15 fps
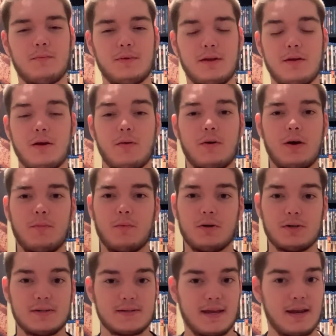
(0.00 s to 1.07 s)
you know what, we're
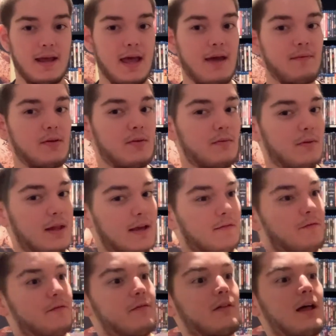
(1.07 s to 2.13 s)
just gonna have you, like,
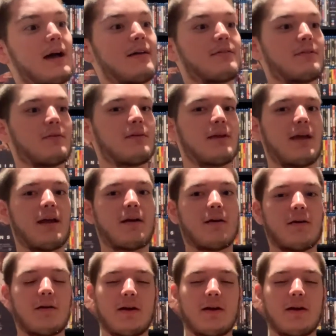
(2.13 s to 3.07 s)
fly through the air,